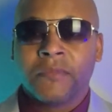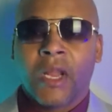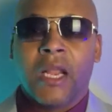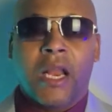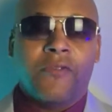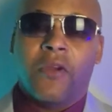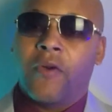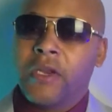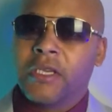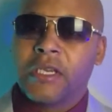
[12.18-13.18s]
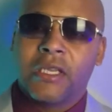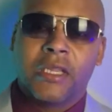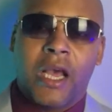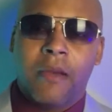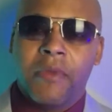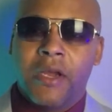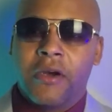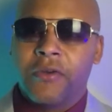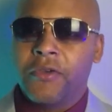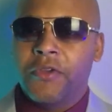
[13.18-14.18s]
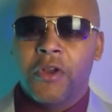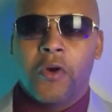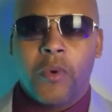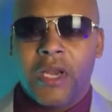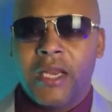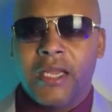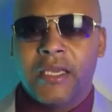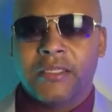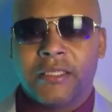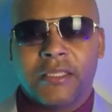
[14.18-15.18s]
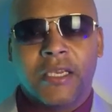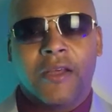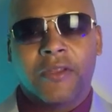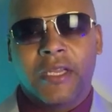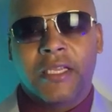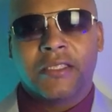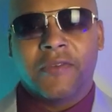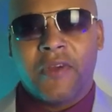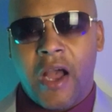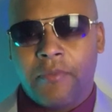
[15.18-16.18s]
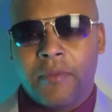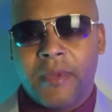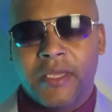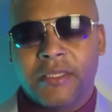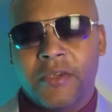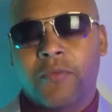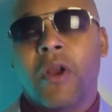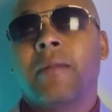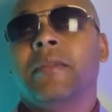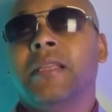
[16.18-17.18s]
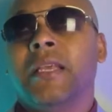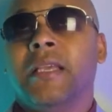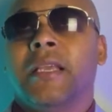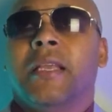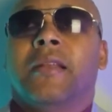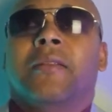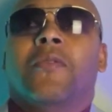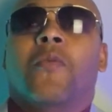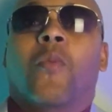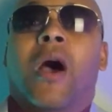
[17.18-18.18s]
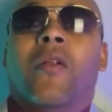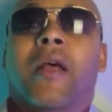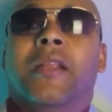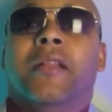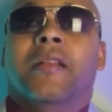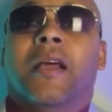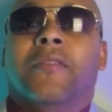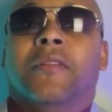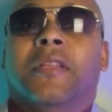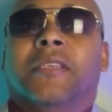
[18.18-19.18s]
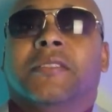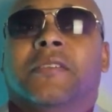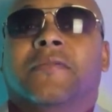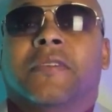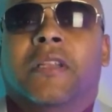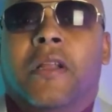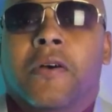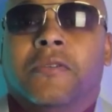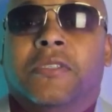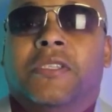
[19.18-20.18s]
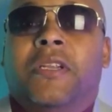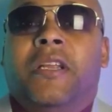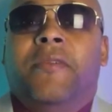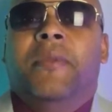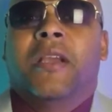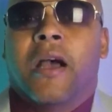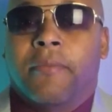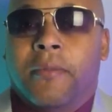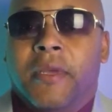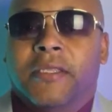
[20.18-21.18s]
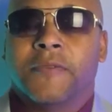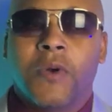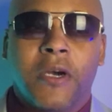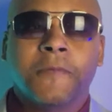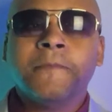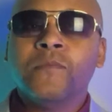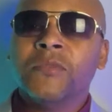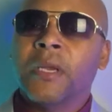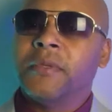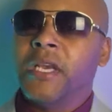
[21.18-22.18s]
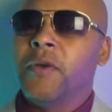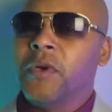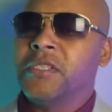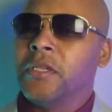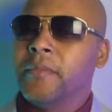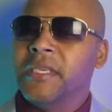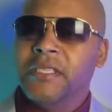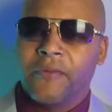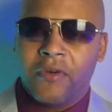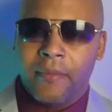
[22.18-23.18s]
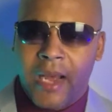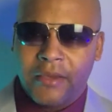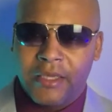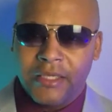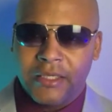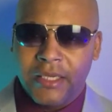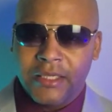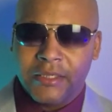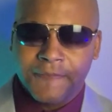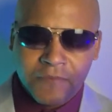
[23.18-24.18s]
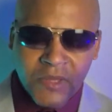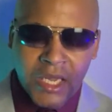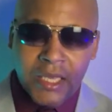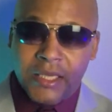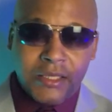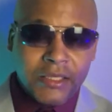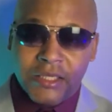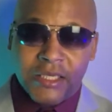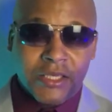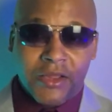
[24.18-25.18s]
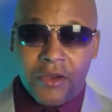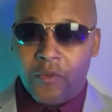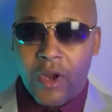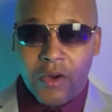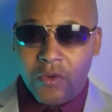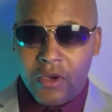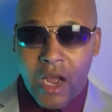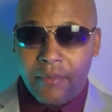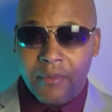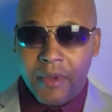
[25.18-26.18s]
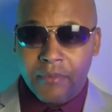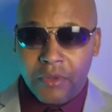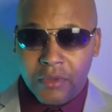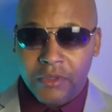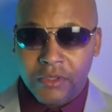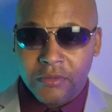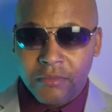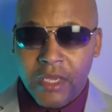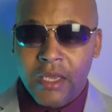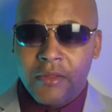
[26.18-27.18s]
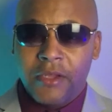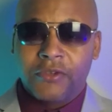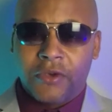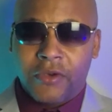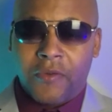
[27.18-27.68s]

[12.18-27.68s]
Now, if you already looked at the thumbnail, you know what it is. It's another list of compliments. You're probably thinking, why do I need another list of colognes that's going to give me compliments? Well, I'll tell you what's a little bit different about this list. This is just theoretical compliment pullers. These are